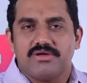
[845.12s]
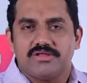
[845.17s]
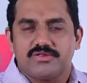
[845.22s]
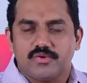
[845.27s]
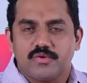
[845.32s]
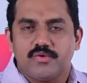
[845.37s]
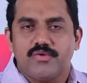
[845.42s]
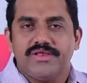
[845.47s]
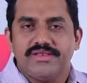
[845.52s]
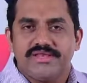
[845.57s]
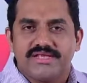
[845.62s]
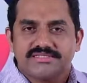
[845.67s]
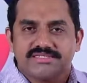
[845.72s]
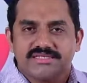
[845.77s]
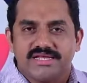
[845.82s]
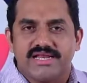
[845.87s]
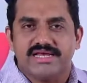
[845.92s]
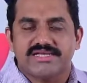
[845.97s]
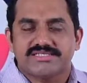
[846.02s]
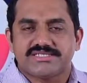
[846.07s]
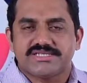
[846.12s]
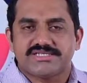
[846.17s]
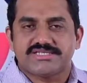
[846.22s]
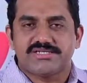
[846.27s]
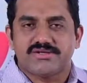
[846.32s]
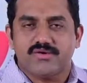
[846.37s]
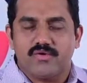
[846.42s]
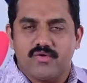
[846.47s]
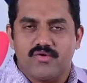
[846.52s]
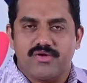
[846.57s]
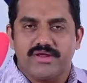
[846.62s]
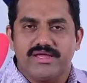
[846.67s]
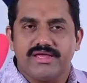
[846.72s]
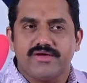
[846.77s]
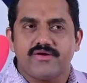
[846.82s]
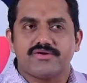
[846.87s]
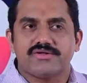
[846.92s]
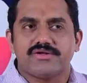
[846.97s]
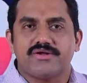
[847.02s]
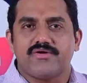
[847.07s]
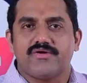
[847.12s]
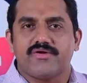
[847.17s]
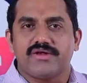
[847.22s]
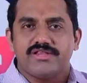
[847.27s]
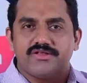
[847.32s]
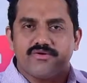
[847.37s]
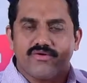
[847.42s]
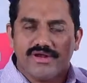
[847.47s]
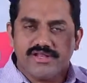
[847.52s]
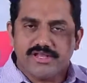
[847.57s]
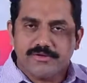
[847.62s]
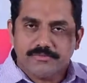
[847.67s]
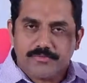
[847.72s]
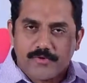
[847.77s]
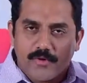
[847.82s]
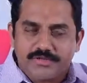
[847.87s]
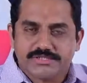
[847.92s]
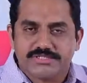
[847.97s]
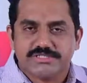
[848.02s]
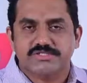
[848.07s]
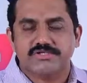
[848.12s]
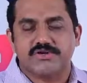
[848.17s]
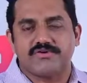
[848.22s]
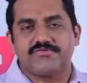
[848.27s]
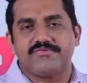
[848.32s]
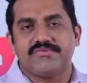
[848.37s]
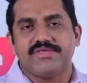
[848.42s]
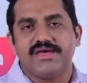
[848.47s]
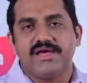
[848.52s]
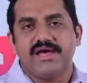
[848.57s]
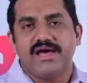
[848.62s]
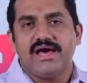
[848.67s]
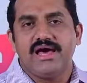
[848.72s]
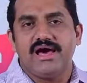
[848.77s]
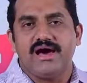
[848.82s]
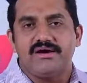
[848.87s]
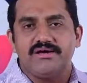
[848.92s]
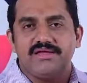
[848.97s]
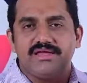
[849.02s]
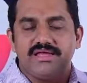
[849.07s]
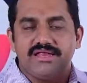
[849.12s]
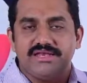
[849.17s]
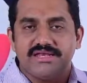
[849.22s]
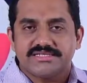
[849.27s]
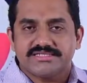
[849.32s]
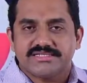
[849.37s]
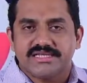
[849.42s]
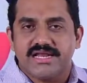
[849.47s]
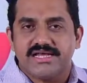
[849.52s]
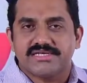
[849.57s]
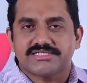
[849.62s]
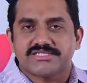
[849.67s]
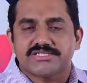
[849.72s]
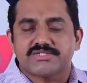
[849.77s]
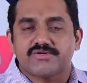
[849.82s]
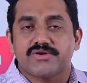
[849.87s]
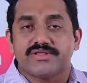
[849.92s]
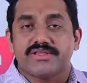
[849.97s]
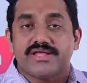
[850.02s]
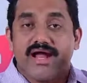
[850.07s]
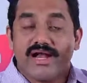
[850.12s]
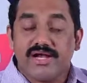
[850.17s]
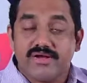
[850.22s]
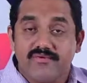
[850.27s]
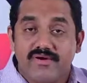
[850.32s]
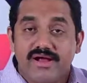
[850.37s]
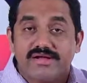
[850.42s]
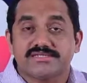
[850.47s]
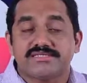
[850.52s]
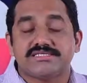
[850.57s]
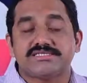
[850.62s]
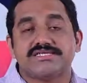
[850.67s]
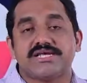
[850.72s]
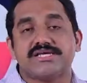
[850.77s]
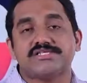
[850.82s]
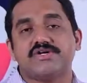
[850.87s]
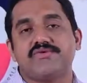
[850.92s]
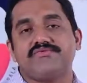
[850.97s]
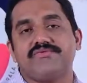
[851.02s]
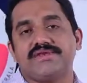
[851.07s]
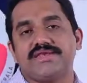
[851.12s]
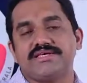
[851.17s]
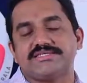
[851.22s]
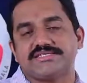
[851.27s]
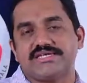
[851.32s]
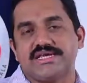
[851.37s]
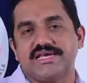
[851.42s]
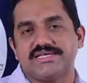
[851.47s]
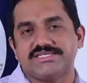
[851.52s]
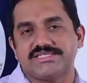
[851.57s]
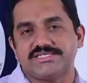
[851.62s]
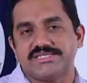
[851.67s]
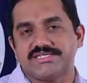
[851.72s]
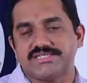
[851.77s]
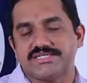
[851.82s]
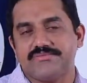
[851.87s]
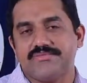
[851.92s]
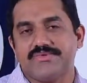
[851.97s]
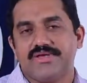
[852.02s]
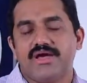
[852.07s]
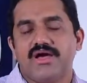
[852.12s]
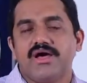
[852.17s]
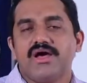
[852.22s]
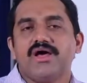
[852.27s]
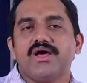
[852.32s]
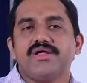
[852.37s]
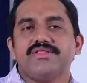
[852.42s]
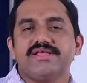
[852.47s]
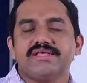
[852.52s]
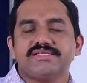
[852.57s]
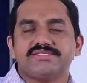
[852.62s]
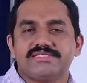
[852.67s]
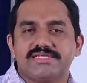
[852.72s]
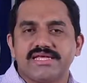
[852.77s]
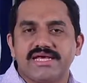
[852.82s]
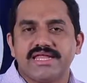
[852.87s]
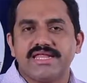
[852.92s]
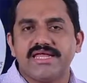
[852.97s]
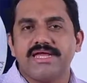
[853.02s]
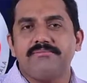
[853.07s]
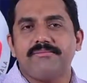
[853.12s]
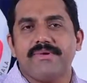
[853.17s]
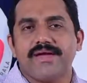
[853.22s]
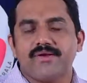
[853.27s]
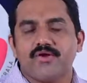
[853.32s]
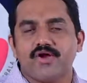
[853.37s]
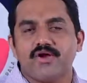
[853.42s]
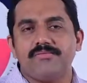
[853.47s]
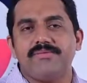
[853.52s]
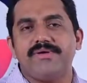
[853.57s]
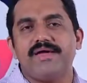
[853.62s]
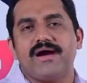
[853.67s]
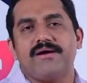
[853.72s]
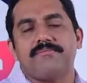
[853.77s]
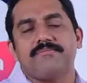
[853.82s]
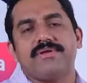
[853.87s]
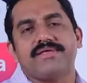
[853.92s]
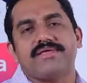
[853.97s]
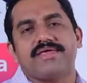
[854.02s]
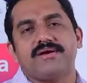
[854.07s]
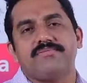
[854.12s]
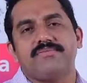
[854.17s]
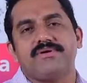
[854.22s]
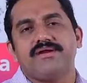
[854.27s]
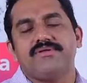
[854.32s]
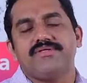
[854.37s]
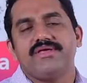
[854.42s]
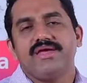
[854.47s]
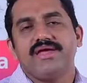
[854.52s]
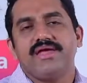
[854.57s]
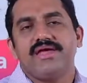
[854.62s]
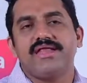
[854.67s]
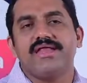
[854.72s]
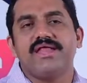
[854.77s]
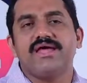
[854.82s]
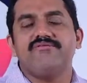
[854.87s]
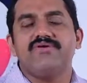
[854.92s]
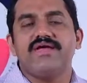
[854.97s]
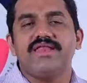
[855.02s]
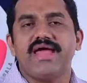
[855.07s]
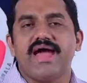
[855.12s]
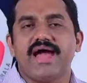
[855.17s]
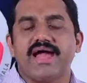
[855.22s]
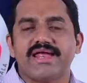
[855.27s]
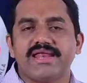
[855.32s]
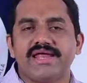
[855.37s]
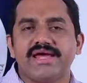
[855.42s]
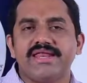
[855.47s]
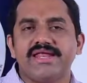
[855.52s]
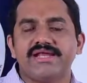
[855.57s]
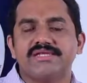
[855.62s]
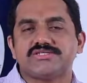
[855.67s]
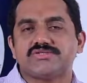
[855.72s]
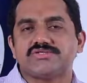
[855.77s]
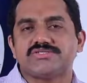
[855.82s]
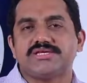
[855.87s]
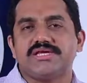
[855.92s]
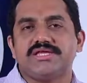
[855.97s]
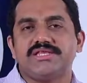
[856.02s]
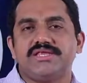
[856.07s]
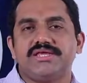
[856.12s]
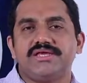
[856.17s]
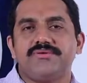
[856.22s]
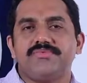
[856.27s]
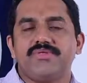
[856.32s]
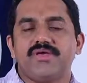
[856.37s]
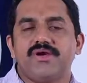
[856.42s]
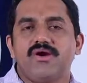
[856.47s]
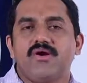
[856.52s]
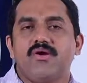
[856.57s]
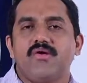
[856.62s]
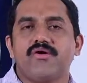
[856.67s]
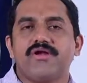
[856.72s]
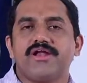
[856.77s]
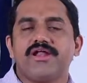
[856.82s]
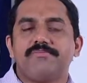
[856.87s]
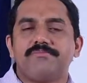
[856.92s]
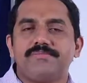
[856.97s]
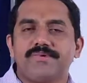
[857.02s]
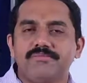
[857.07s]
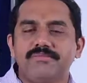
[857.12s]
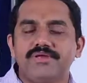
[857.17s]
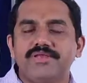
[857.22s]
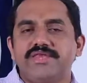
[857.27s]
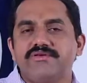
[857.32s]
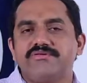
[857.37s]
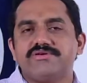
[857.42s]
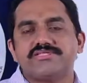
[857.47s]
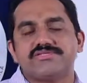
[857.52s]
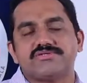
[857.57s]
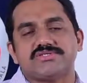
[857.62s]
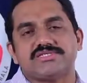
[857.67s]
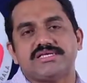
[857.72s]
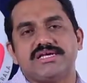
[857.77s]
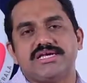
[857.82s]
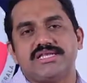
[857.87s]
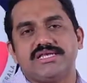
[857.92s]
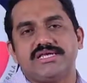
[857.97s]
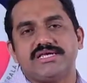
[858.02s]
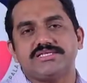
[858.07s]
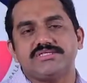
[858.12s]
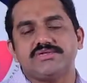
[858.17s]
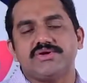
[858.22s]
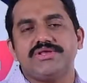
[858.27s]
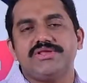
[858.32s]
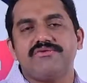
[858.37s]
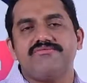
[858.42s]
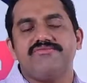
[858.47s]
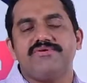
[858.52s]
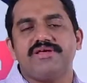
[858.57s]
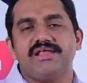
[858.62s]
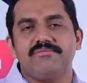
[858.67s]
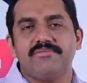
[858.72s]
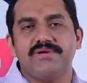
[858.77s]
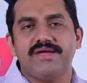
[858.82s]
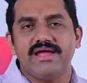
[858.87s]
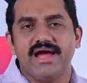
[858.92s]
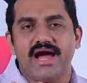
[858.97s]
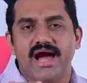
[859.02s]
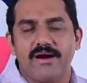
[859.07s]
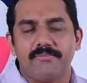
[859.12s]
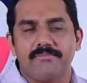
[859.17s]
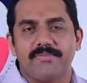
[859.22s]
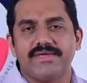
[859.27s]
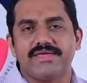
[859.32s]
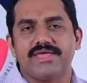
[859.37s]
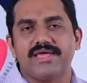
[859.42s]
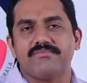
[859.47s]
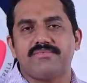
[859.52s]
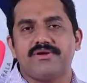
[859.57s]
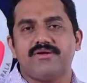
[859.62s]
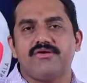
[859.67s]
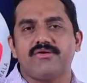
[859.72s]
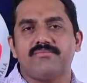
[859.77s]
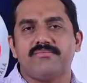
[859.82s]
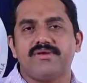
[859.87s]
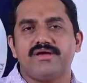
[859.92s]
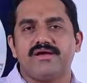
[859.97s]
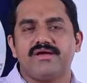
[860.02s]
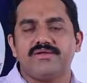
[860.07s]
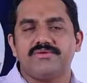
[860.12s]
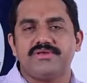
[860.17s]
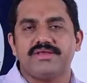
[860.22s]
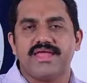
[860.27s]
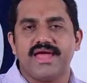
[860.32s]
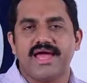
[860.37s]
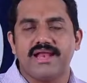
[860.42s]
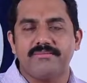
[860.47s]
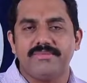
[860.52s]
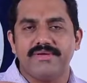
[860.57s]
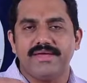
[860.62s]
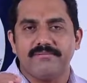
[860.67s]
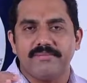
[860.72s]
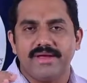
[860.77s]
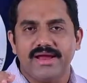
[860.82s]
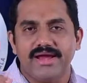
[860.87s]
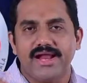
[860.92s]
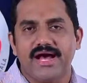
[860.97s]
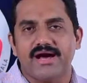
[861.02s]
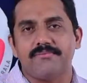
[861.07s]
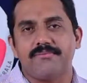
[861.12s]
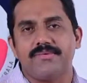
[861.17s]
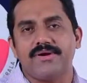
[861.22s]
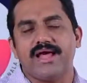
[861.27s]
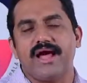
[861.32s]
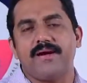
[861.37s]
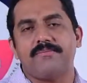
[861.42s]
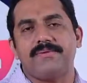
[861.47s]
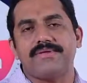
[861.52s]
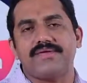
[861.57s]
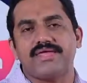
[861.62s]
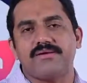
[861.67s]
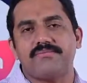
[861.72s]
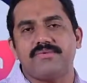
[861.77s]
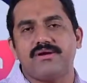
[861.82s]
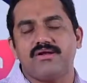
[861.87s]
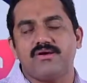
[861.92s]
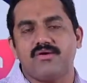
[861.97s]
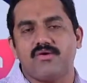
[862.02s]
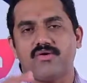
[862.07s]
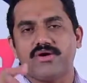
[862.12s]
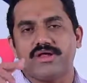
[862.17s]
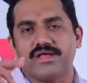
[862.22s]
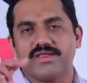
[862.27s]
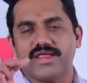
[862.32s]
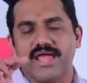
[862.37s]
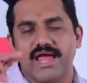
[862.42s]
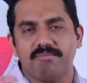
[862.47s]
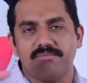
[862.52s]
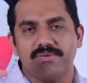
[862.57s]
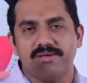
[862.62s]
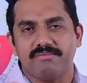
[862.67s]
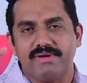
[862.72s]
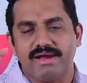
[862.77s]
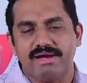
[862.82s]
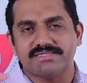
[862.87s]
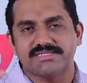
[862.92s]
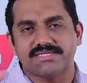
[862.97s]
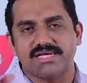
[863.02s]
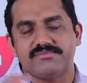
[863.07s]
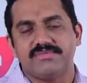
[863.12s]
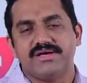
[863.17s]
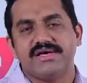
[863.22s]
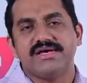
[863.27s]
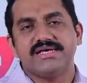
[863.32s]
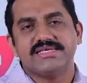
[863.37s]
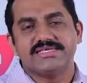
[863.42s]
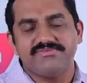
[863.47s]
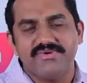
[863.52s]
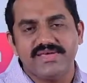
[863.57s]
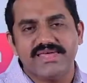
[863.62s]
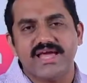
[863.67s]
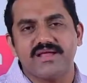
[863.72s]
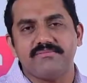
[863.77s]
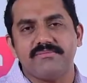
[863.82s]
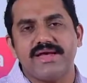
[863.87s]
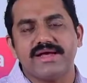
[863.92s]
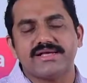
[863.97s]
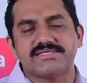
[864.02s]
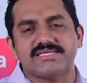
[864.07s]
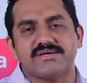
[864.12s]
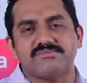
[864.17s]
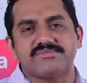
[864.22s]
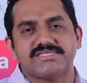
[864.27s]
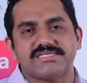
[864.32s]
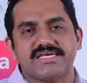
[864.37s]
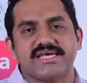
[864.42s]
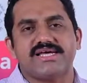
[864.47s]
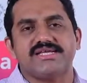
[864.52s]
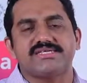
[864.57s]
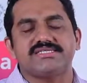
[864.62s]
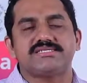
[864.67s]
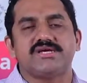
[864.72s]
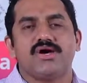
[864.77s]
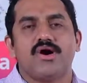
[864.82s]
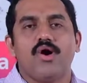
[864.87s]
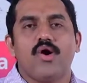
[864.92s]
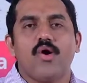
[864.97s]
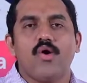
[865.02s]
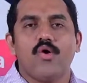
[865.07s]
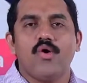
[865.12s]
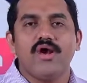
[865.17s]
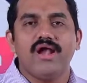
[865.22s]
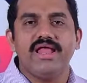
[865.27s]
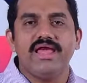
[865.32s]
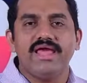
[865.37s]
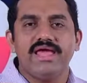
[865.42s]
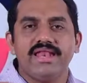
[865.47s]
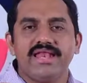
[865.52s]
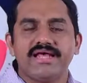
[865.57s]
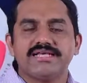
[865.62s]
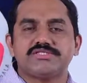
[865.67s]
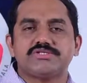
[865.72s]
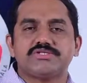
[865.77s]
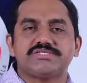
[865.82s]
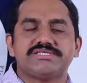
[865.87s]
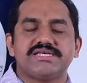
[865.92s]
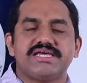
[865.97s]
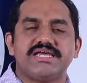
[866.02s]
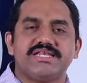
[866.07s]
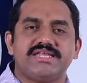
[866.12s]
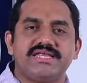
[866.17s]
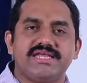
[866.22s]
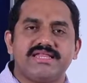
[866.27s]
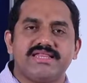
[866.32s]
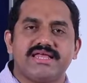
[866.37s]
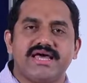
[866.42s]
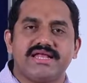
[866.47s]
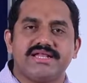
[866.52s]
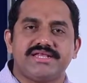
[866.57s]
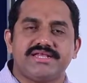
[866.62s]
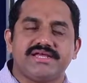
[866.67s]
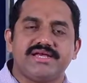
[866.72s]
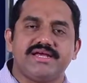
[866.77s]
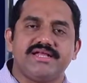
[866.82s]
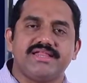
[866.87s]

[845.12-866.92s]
through industrialization or in the process of industrialization or in the advanced stage of industrialization. This theory may not be applicable in a very agrarian society or in a primitive society. So it will be applicable, or it can be made applicable, or it can be made we can make some sense only in a society that